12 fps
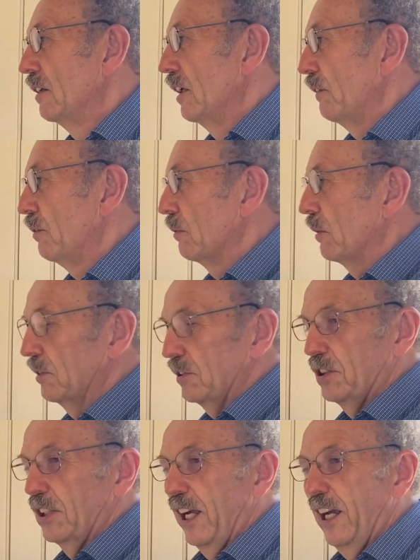If you want
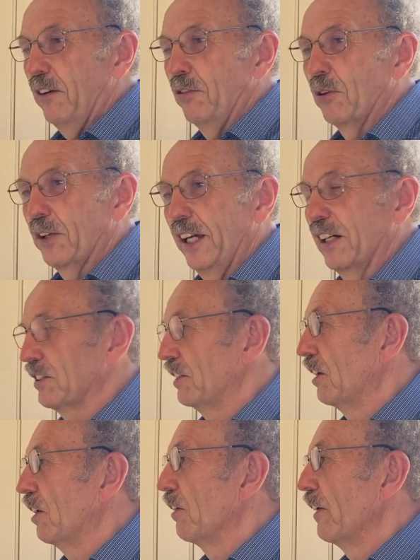to get everyone out in
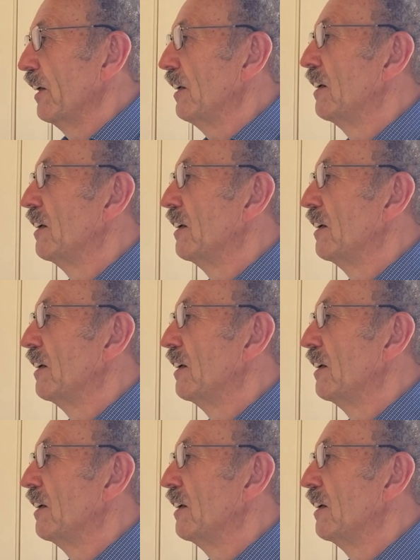a hurry,